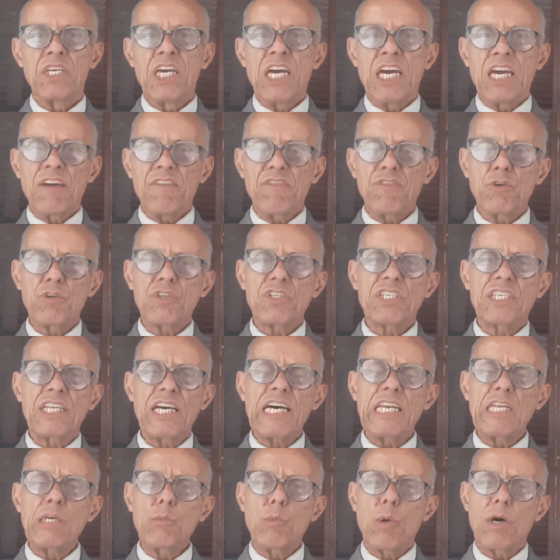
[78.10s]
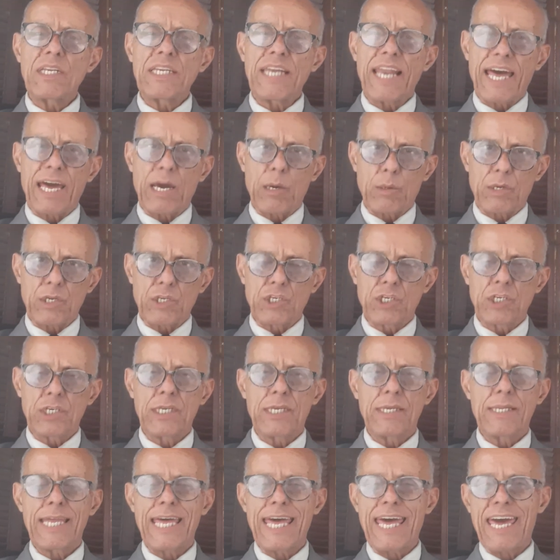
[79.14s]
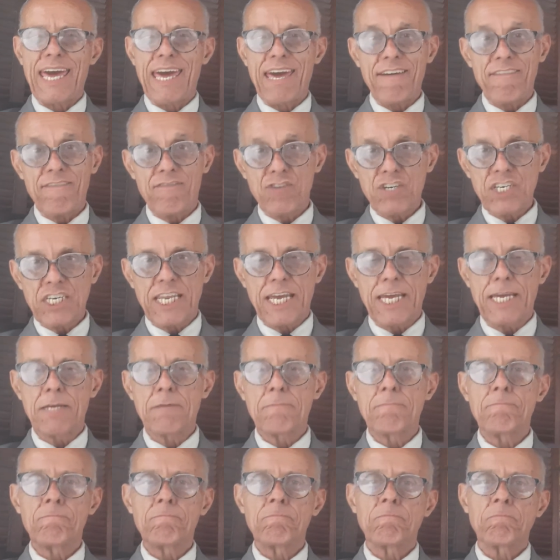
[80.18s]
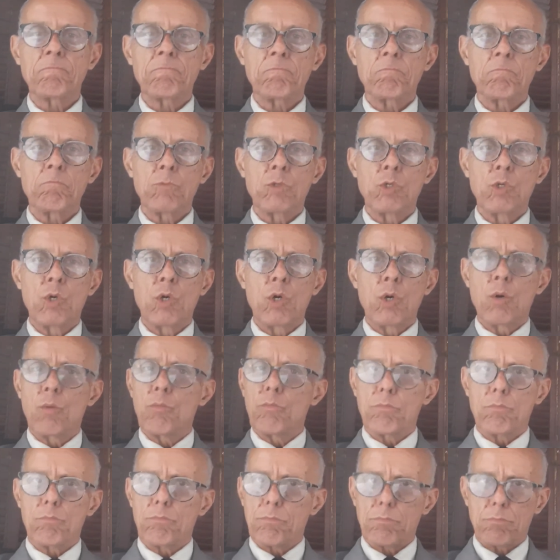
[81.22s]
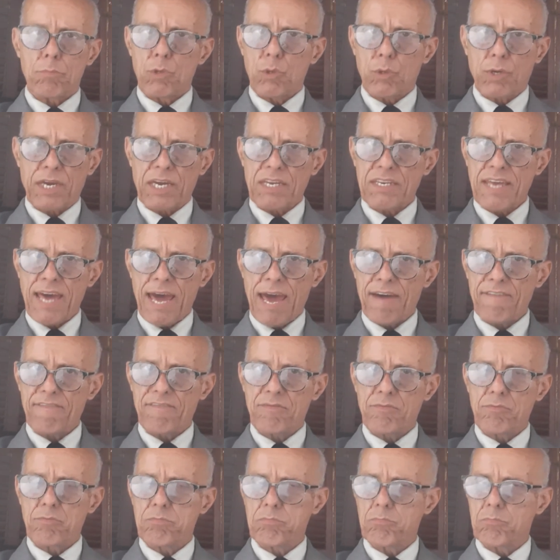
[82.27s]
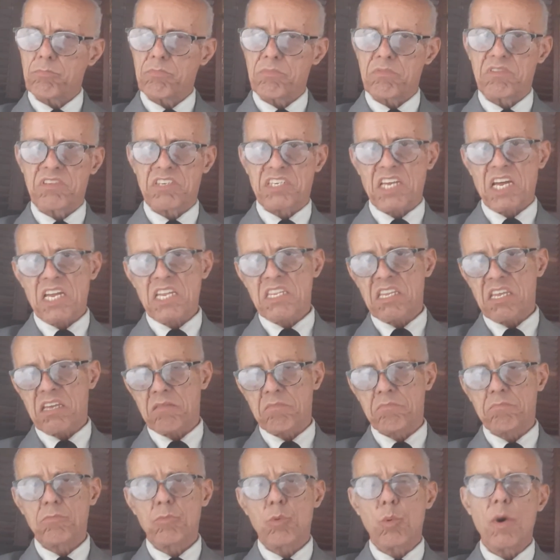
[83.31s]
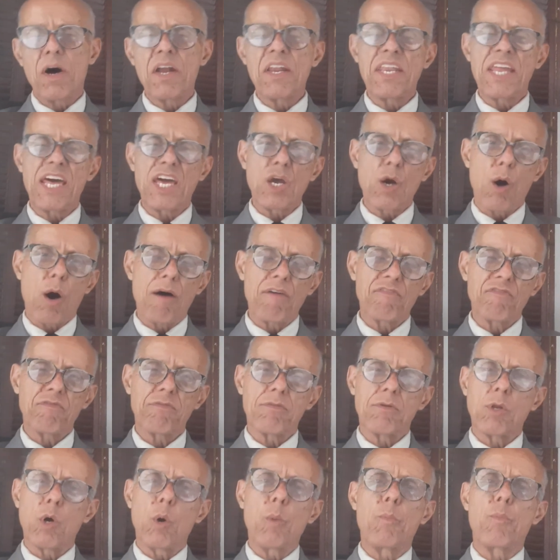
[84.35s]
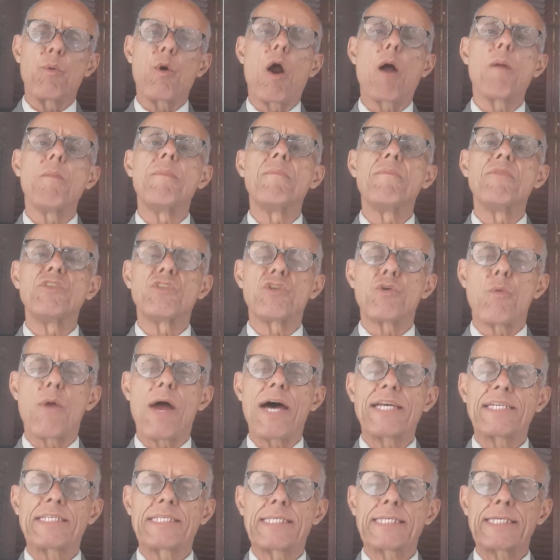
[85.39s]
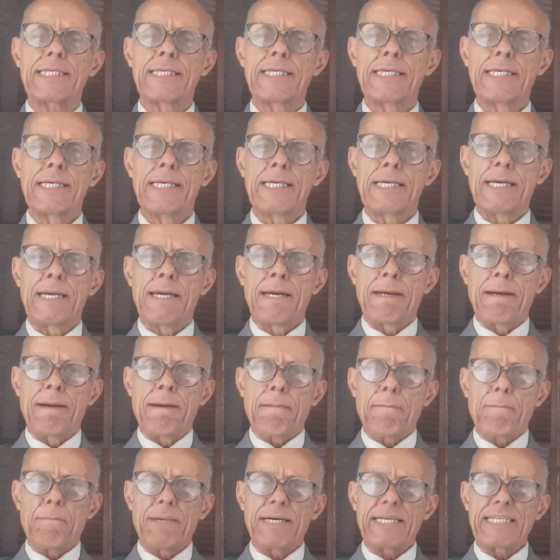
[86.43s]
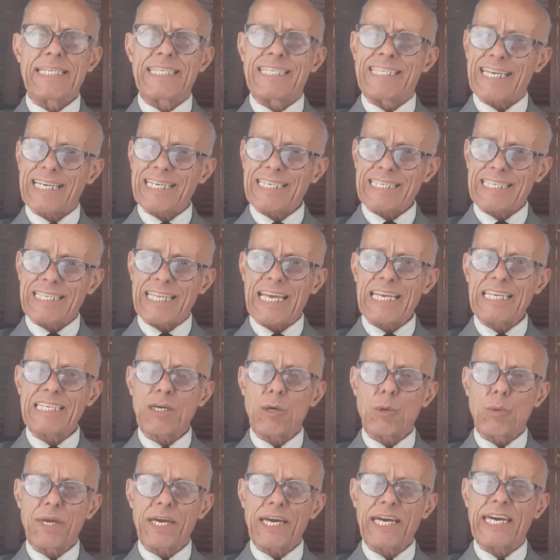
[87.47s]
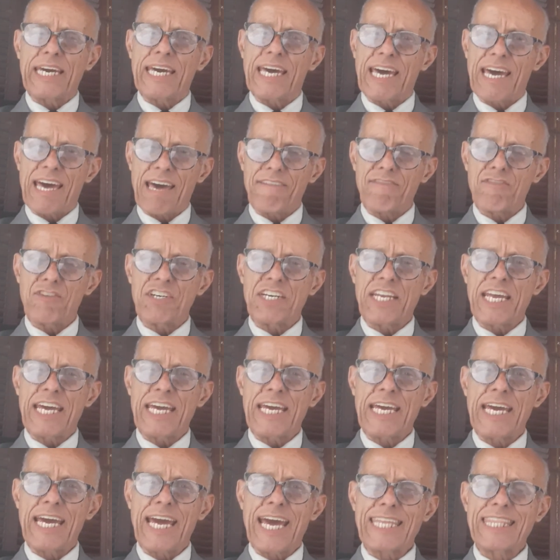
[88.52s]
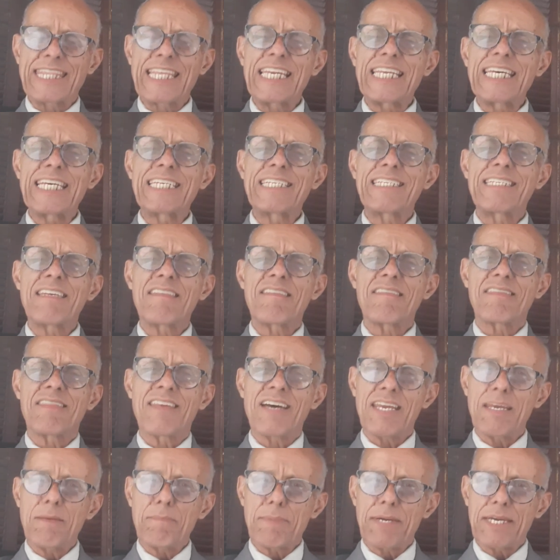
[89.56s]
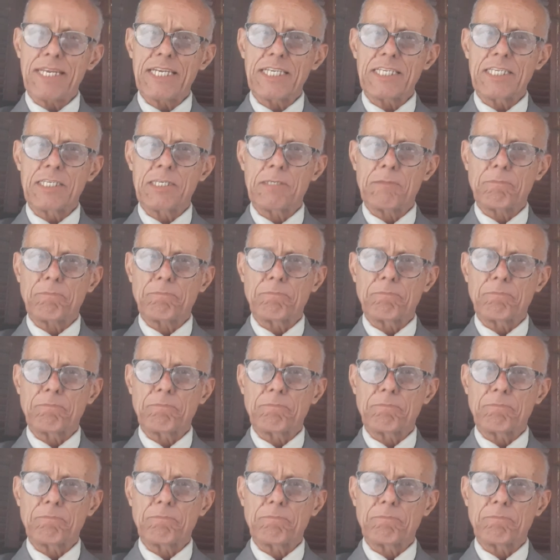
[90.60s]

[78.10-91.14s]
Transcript: If you study one language every day, you can have Sunday, one day off, no problem, to rest. But 6 days a week, every day, at least 30 minutes